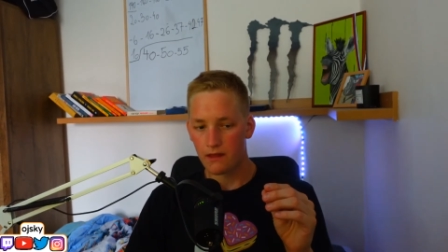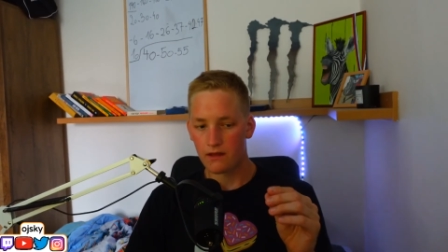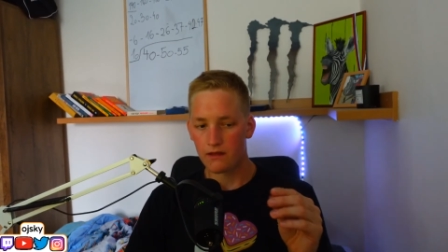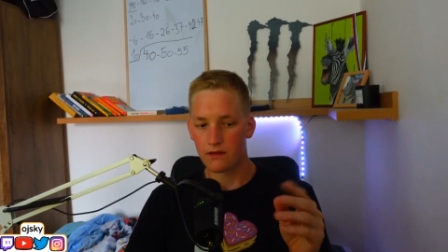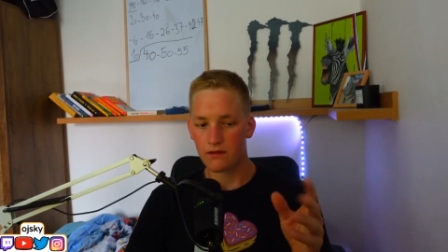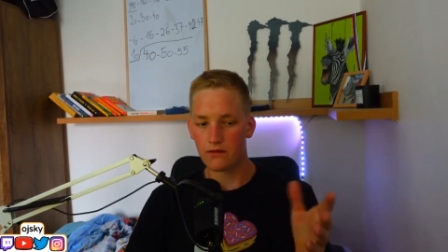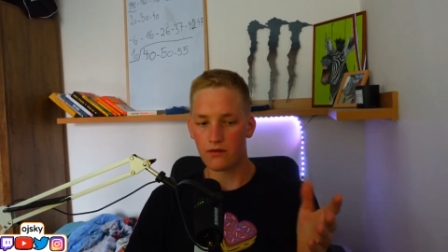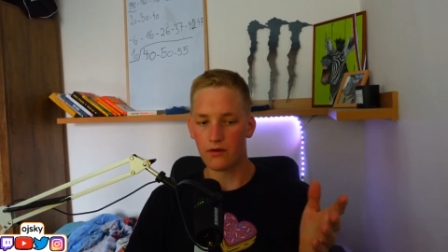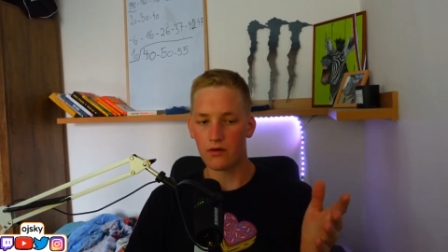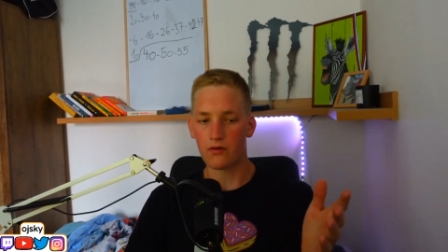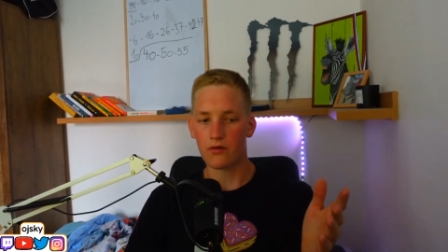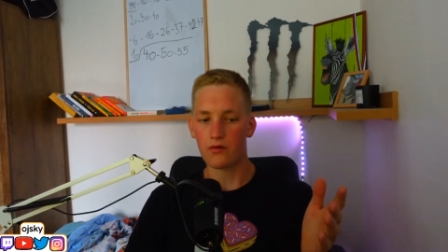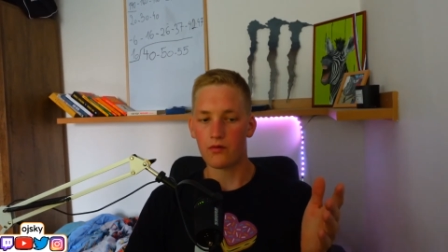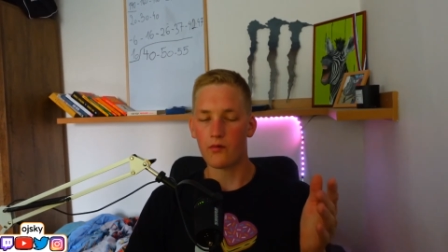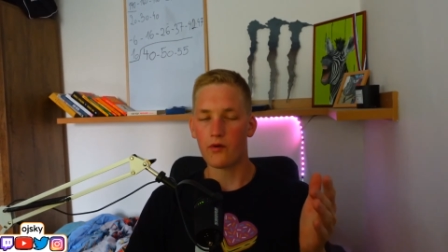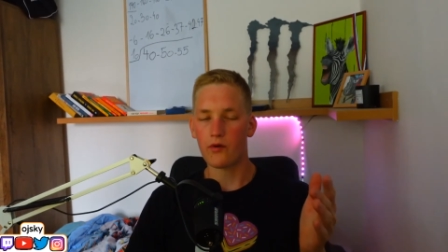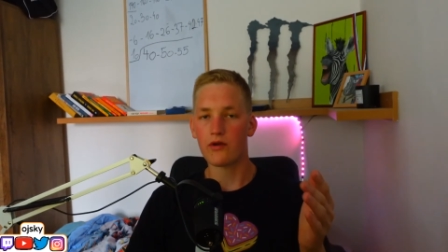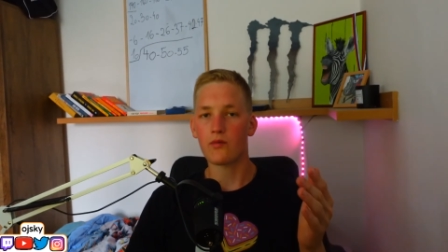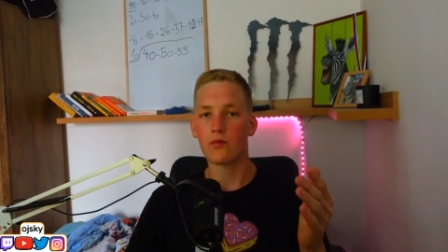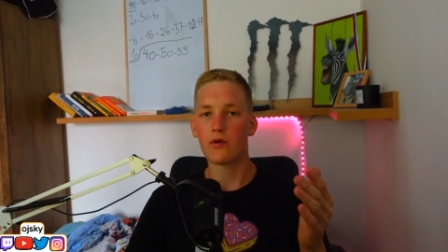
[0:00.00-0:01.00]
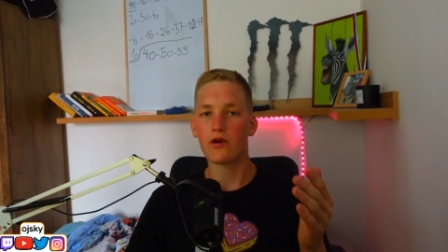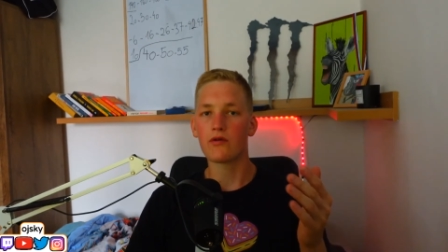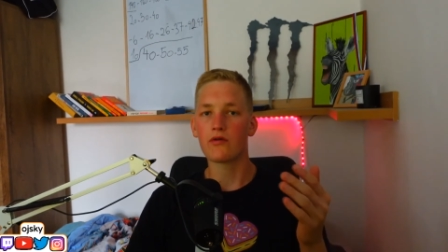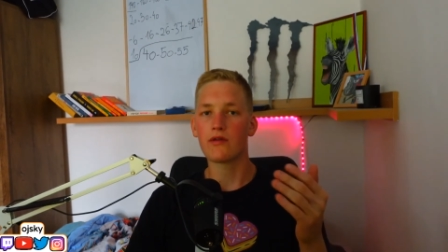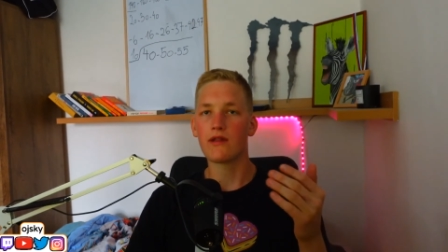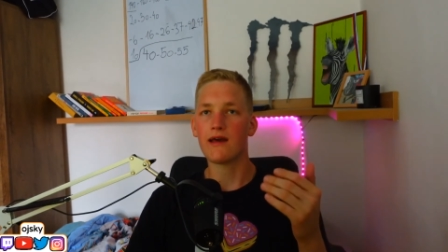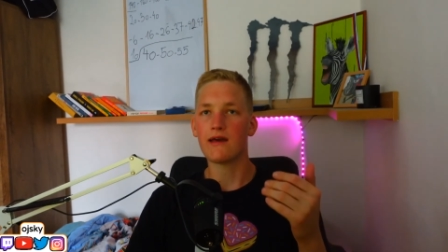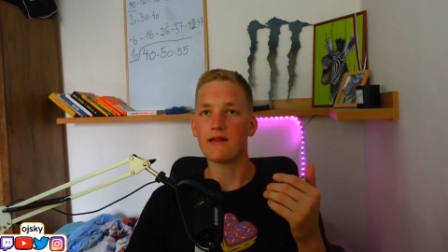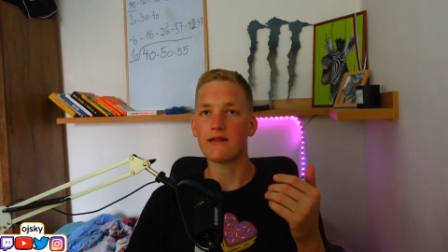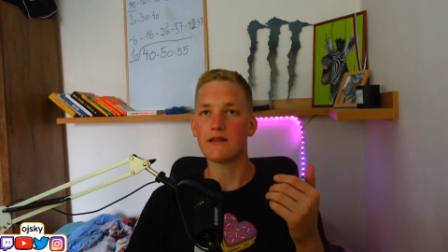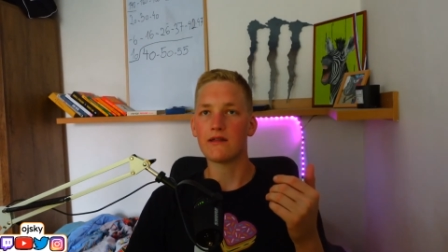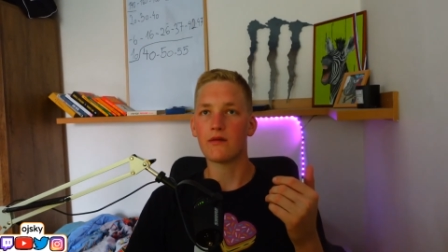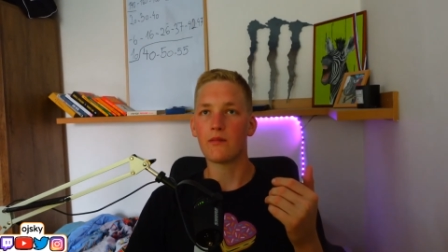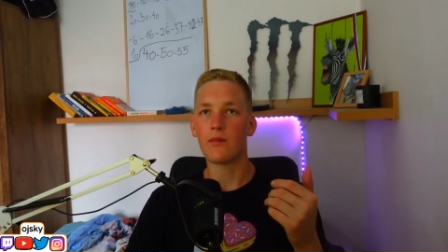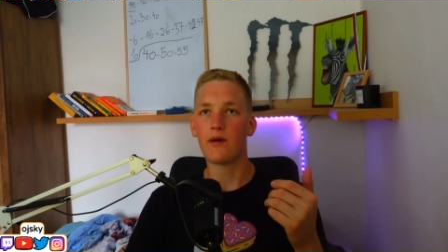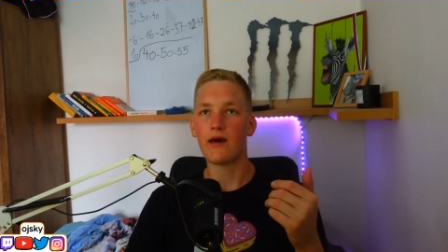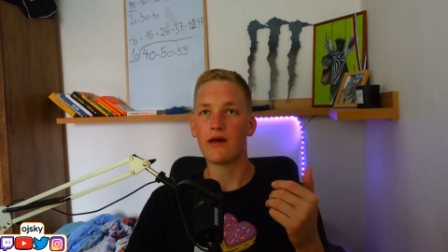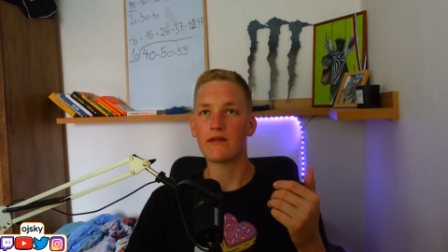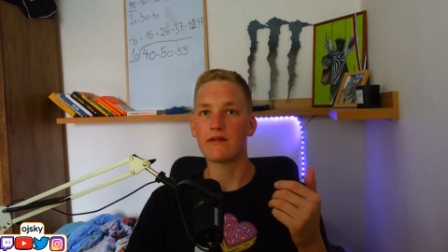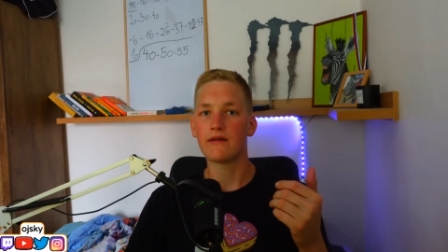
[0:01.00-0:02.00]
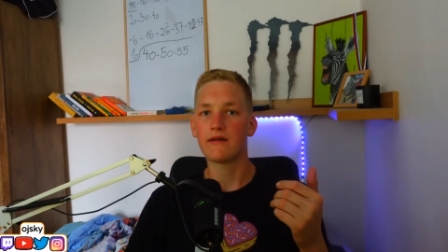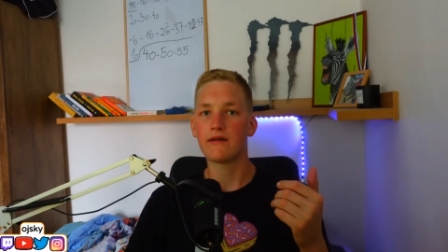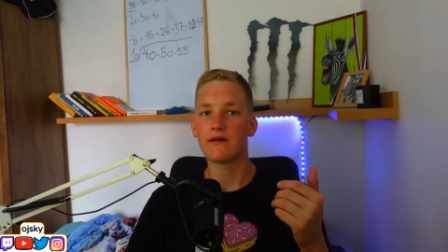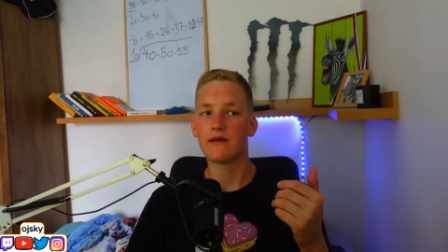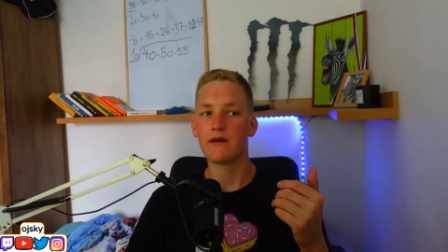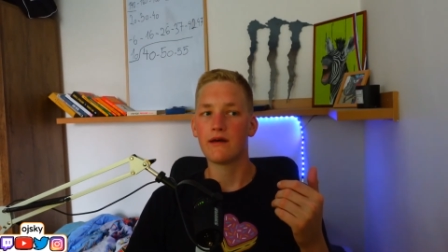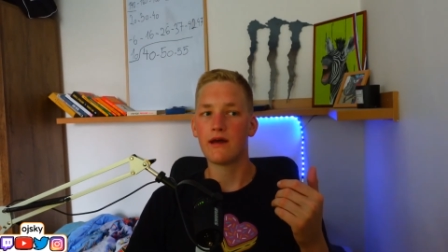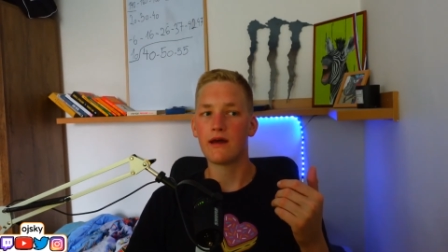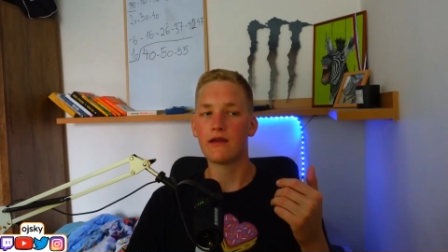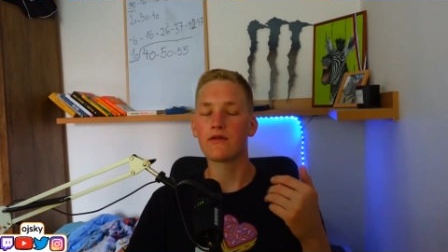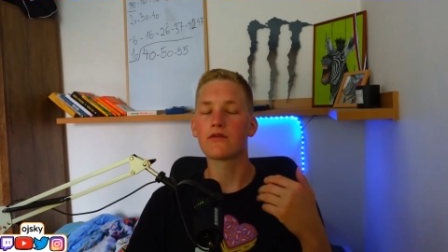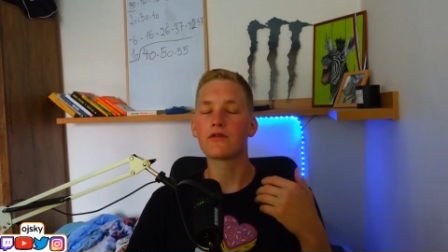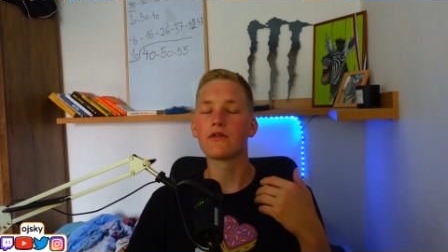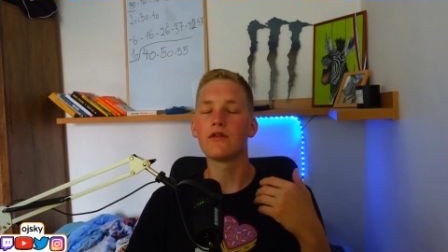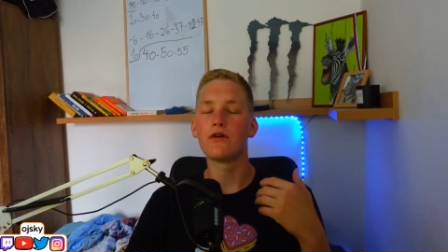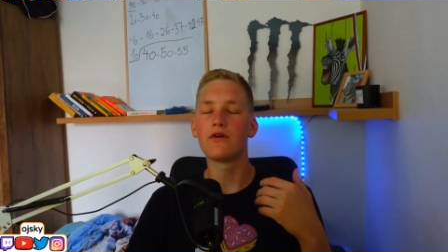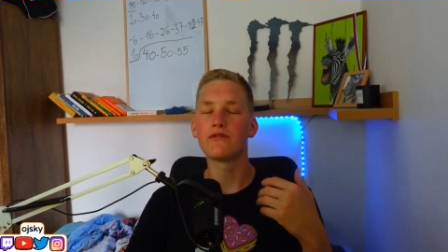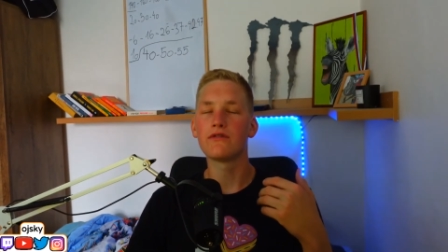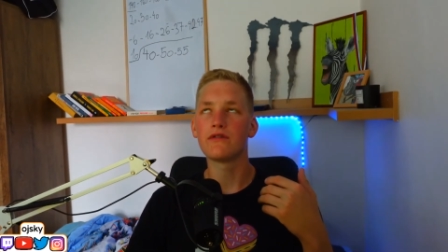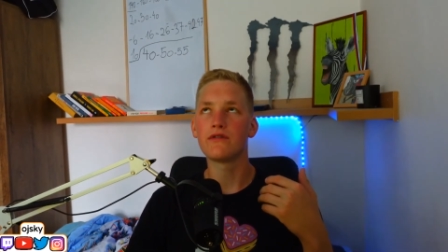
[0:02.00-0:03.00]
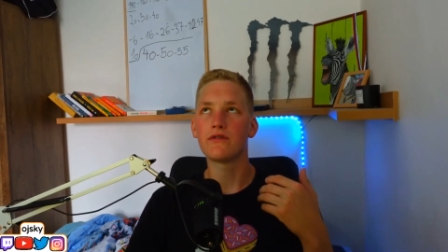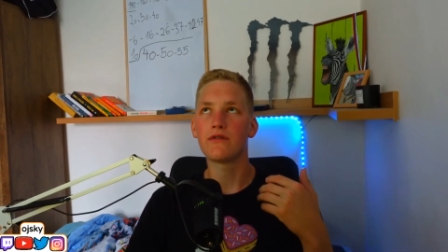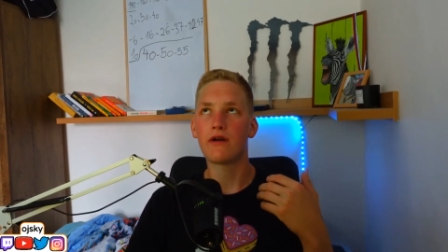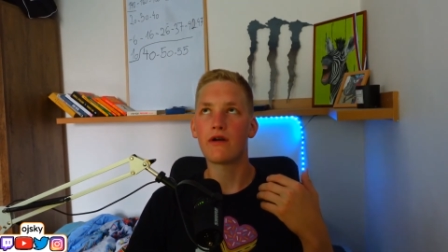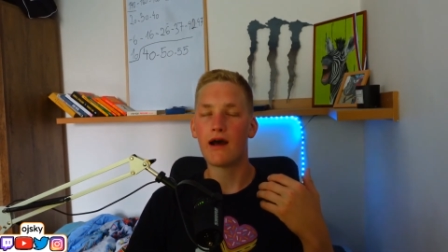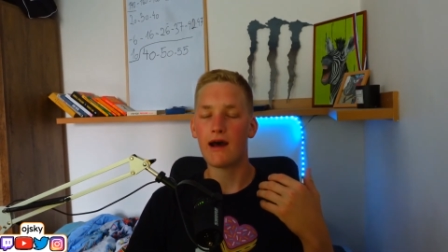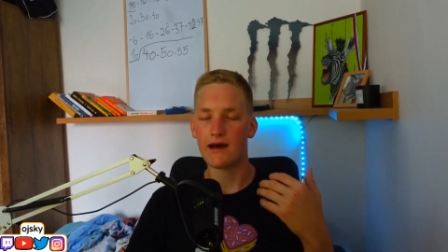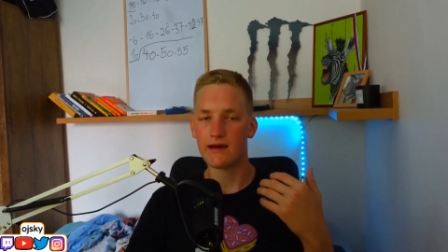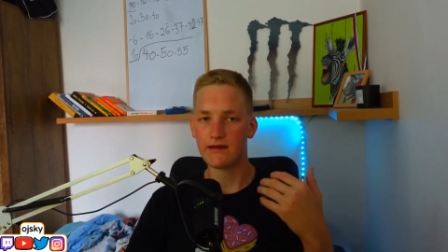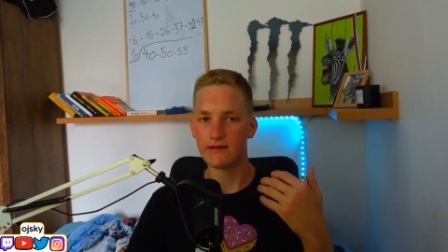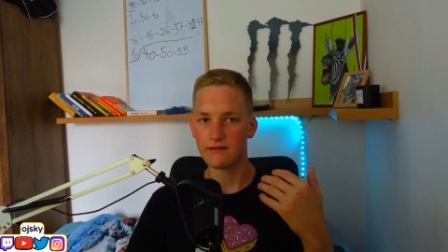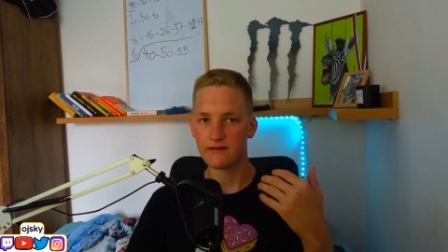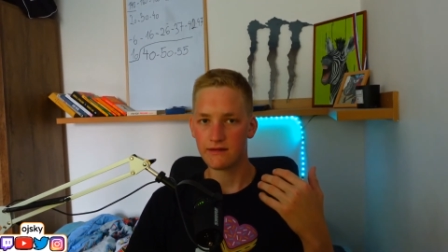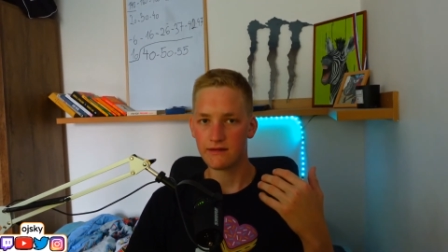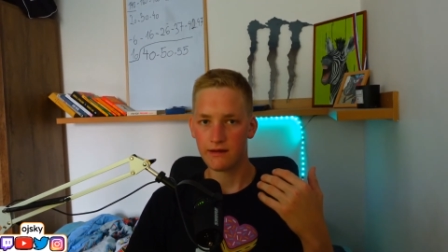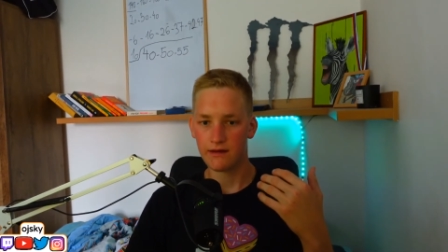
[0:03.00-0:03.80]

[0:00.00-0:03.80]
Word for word: You know, when, when you're laying in the bed and you close in your eyes